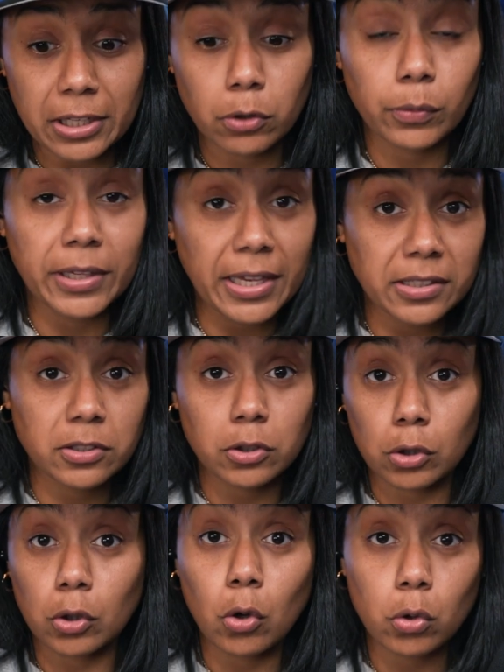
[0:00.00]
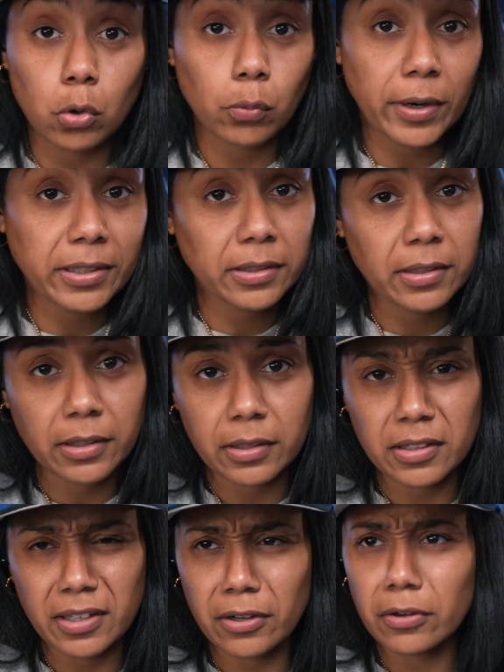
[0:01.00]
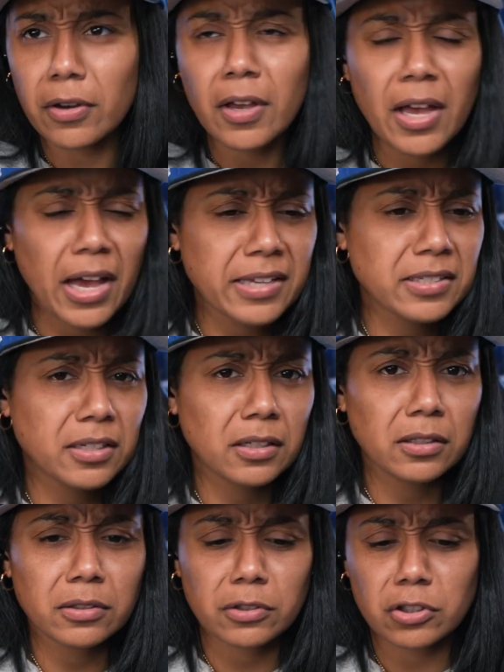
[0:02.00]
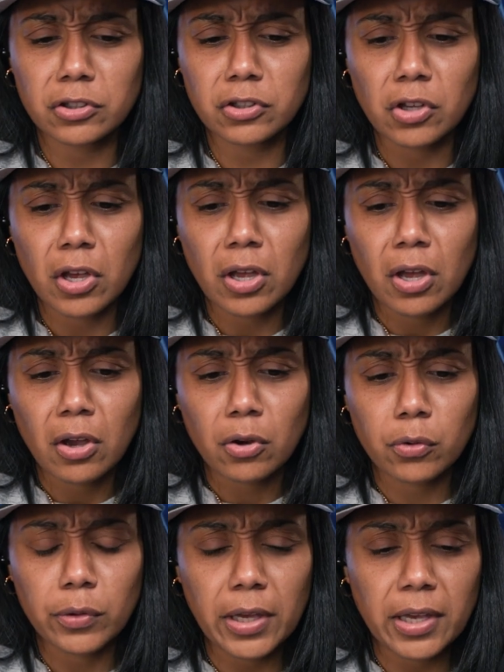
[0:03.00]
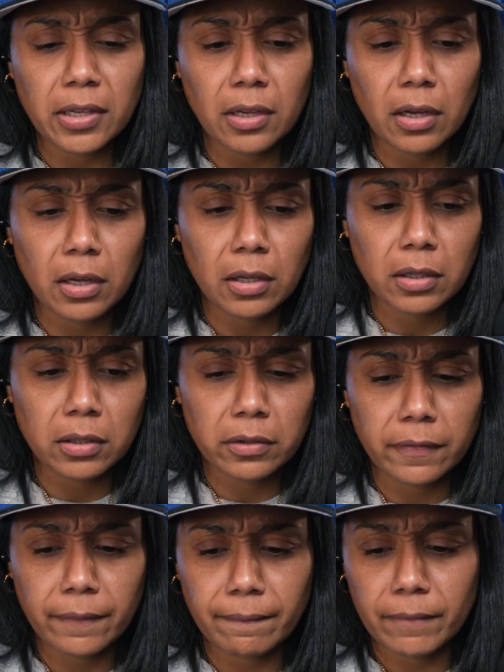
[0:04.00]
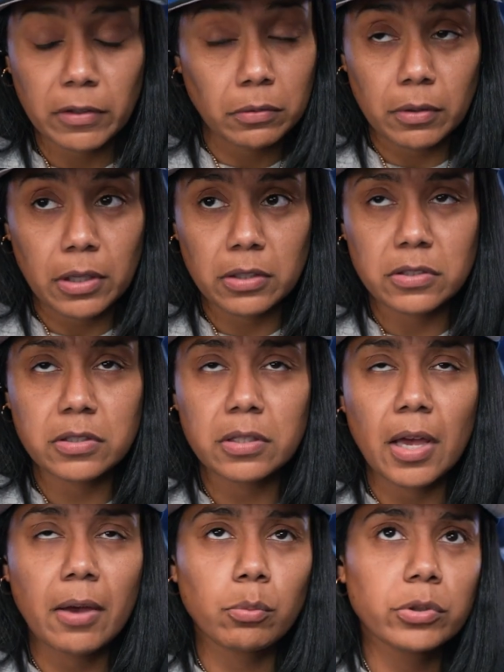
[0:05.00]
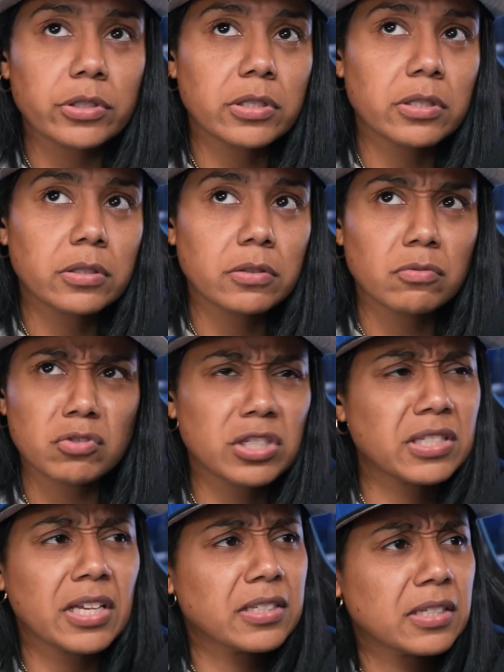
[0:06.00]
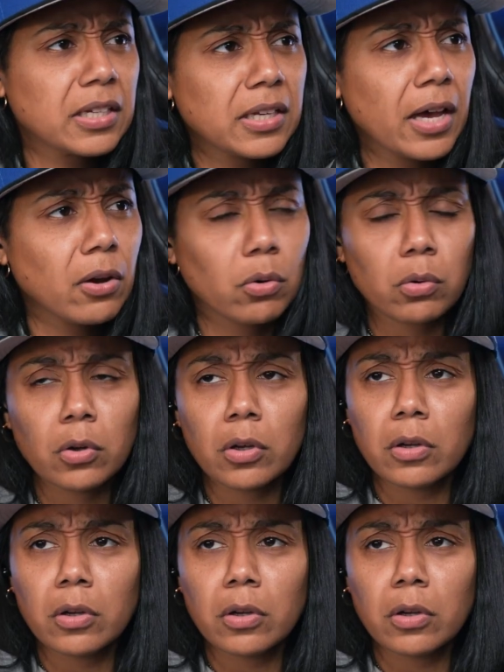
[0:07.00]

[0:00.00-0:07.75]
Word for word: It creates the logo right then and there. I said, look, create uh because I was just testing it out.